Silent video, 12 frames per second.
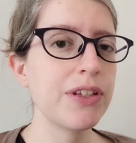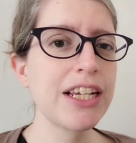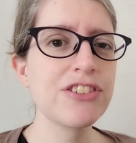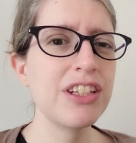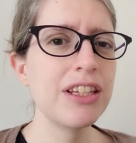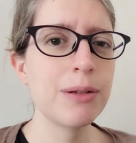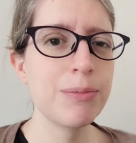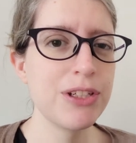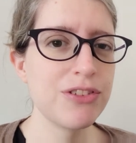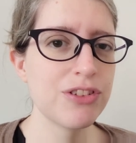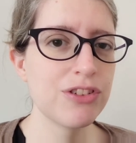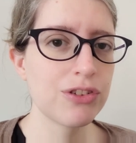actually, let me
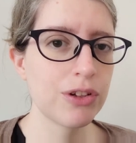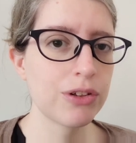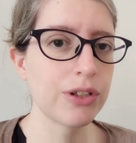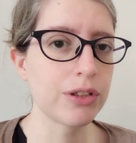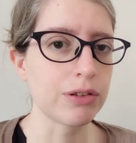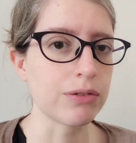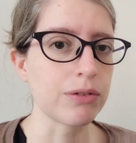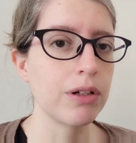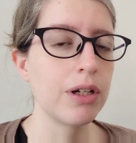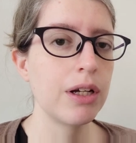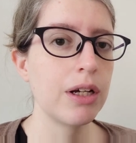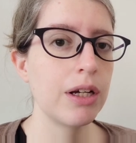just show you
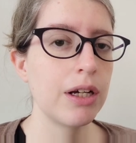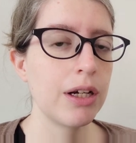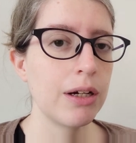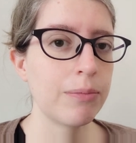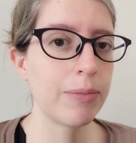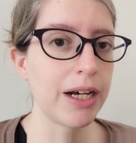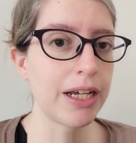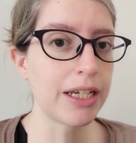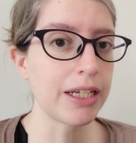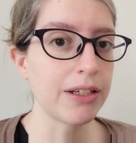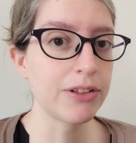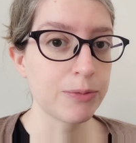
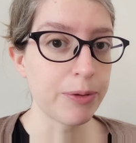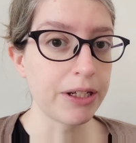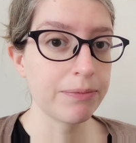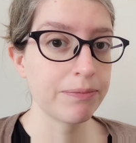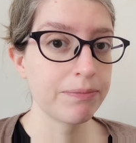my spread.